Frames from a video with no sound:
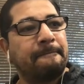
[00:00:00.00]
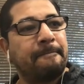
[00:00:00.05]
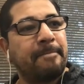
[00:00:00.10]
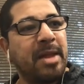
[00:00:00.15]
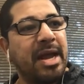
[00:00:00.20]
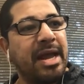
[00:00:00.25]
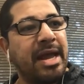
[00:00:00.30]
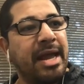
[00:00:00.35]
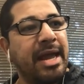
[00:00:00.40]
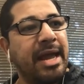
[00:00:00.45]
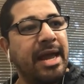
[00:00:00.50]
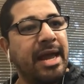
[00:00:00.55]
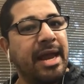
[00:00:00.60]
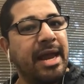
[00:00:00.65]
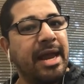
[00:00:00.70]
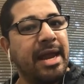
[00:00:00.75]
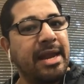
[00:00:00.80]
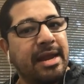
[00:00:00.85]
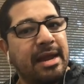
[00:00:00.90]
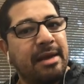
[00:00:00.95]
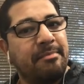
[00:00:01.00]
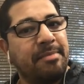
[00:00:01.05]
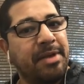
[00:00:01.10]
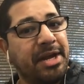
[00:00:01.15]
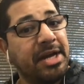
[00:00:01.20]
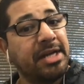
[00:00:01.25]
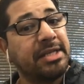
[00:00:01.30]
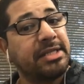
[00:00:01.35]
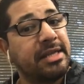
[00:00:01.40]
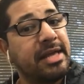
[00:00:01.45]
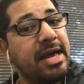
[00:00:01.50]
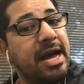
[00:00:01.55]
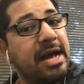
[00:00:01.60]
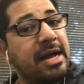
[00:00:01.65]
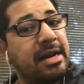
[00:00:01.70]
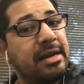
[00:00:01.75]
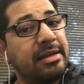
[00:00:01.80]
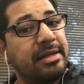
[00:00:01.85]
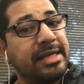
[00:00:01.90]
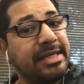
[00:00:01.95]
And because of
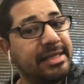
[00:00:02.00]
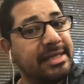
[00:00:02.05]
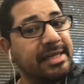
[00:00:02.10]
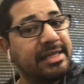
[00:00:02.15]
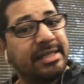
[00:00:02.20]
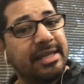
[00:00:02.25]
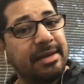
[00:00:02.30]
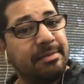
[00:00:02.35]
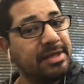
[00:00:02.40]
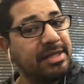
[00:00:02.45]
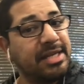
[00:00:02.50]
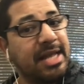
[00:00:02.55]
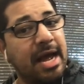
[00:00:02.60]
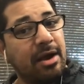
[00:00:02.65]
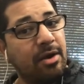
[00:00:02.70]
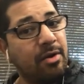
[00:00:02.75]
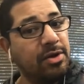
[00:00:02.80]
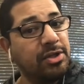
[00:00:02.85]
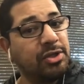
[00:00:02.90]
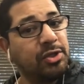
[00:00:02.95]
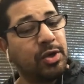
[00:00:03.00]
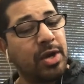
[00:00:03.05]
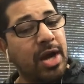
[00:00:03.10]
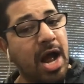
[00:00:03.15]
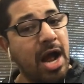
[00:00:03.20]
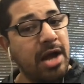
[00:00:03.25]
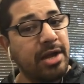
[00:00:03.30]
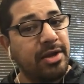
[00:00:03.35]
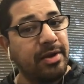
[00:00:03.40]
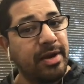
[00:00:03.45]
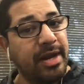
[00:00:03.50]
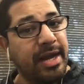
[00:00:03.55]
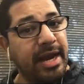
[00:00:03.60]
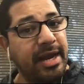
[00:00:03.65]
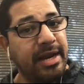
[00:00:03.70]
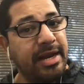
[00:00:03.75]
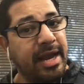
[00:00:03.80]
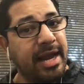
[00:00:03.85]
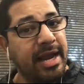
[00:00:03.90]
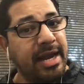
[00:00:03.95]
that, the system is not going to
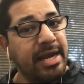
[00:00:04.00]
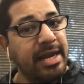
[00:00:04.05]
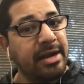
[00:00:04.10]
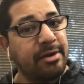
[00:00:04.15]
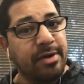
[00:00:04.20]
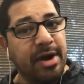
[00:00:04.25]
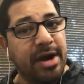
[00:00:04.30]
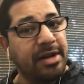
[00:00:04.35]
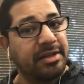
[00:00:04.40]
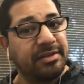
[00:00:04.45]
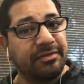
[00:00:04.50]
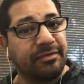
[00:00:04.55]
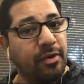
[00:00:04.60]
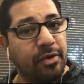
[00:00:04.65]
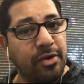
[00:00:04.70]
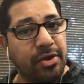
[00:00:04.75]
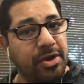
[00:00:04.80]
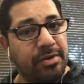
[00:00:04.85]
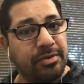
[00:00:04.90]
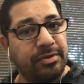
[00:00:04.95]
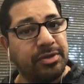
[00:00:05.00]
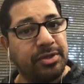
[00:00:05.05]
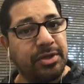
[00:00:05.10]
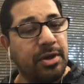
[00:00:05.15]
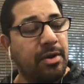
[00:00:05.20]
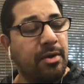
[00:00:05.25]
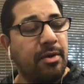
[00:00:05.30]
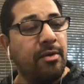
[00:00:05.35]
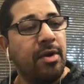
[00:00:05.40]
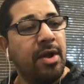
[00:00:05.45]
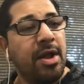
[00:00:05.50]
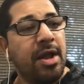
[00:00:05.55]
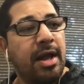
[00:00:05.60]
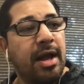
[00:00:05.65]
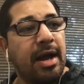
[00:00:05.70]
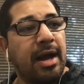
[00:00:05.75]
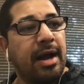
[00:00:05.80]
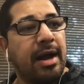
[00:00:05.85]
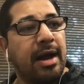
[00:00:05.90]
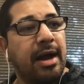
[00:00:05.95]
calculate any credits for you. So
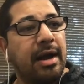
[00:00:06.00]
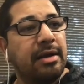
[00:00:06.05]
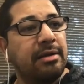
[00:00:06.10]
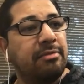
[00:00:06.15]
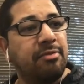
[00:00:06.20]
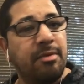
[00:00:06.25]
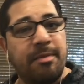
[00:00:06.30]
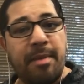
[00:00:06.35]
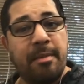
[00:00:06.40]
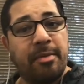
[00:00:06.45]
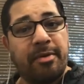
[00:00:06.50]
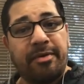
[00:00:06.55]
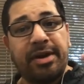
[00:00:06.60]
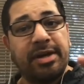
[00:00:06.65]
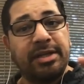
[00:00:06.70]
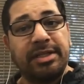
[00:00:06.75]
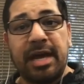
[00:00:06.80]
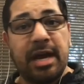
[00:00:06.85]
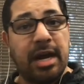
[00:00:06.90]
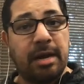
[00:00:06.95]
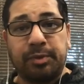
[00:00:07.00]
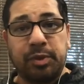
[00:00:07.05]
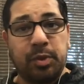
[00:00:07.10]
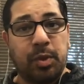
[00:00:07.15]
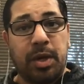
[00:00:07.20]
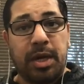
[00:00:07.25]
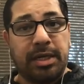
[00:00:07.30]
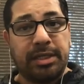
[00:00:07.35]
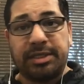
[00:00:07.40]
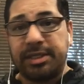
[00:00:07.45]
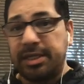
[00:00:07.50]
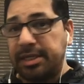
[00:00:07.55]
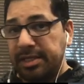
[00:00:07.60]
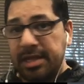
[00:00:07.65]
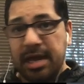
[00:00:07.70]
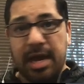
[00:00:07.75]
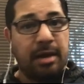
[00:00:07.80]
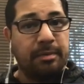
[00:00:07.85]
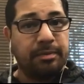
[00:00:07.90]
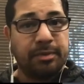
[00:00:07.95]
remember that it's not up to us. It's
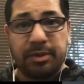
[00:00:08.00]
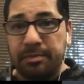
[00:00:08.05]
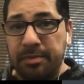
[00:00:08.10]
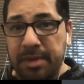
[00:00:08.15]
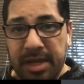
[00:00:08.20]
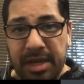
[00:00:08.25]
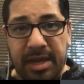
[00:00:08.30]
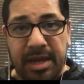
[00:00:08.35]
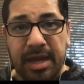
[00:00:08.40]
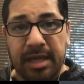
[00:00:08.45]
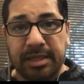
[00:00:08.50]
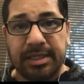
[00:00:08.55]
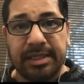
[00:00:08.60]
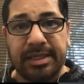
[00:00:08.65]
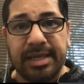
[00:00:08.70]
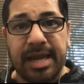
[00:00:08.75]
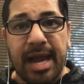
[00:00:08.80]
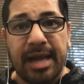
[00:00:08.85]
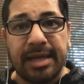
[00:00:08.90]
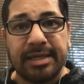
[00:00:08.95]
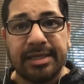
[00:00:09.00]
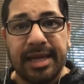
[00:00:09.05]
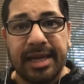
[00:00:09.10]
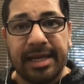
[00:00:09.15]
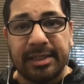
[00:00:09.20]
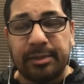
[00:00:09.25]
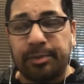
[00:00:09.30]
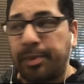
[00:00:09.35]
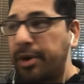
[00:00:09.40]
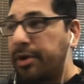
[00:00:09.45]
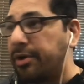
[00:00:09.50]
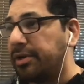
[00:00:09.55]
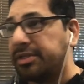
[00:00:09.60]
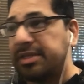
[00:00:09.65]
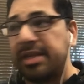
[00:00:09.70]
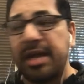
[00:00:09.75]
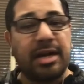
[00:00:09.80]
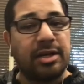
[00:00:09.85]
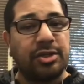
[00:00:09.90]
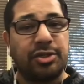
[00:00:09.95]
not up to me as a tax expert. It's
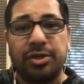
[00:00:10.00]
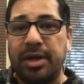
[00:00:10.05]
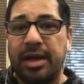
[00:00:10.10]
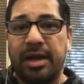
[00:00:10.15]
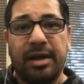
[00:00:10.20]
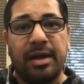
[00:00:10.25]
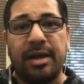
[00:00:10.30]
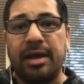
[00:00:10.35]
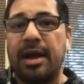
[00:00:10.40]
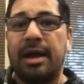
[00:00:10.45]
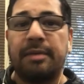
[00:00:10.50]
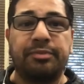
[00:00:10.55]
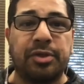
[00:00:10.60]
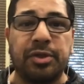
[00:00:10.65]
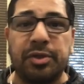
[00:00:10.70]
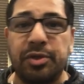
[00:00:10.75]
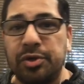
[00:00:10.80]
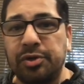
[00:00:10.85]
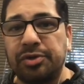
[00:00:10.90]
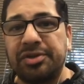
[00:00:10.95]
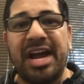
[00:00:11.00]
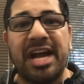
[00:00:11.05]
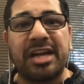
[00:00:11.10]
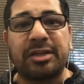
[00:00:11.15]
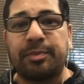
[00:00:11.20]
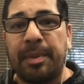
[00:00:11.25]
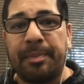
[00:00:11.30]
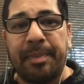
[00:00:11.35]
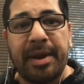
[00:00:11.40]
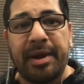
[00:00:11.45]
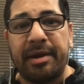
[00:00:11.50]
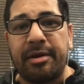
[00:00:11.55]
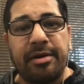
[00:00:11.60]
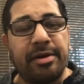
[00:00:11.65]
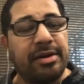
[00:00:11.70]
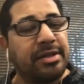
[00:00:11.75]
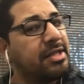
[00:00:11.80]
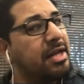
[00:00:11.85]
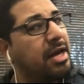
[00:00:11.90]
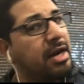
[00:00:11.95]
not up to your tax preparer.
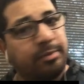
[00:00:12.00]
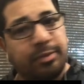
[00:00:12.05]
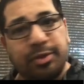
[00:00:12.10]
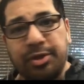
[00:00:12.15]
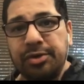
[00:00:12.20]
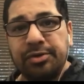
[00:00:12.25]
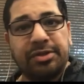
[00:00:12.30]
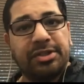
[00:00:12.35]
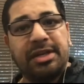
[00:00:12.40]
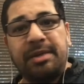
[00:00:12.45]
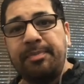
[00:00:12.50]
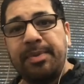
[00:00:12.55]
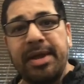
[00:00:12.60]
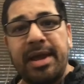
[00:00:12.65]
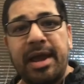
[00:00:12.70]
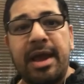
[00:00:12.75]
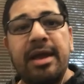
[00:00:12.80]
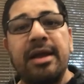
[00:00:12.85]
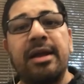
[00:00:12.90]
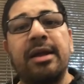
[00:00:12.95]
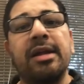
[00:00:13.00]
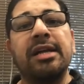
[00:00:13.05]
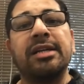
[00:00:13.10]
It's not up to your CPA.